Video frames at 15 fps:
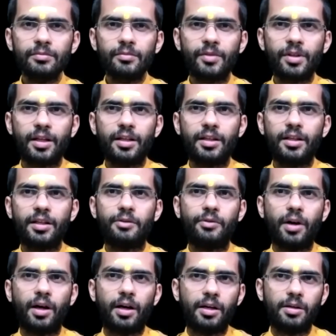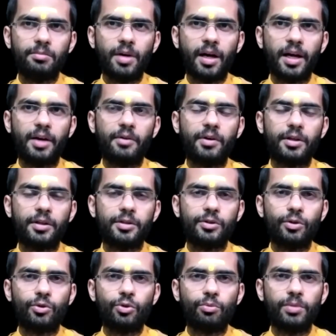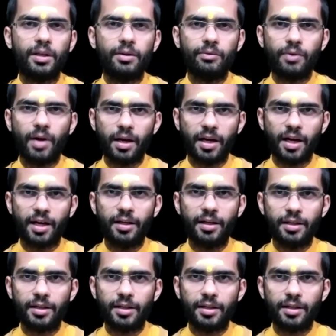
Right? If aham I have understood to be finite,